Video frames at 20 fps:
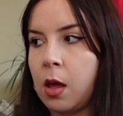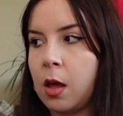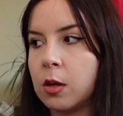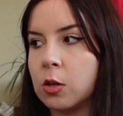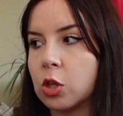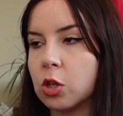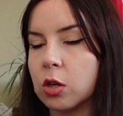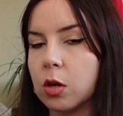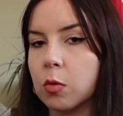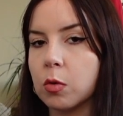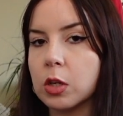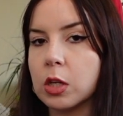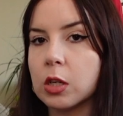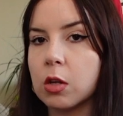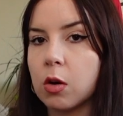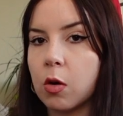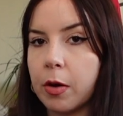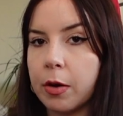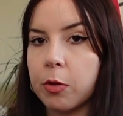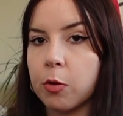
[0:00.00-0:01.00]
So we're
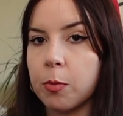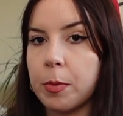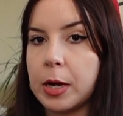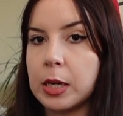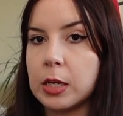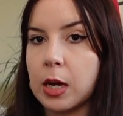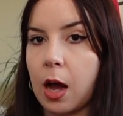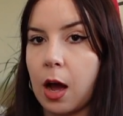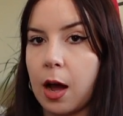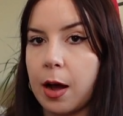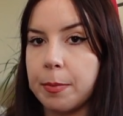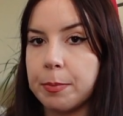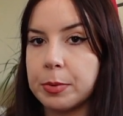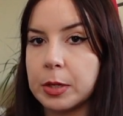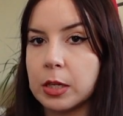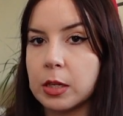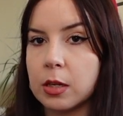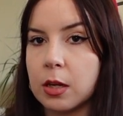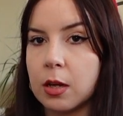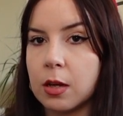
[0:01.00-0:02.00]
still going through my
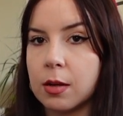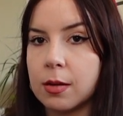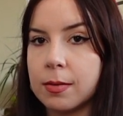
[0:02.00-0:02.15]
tops.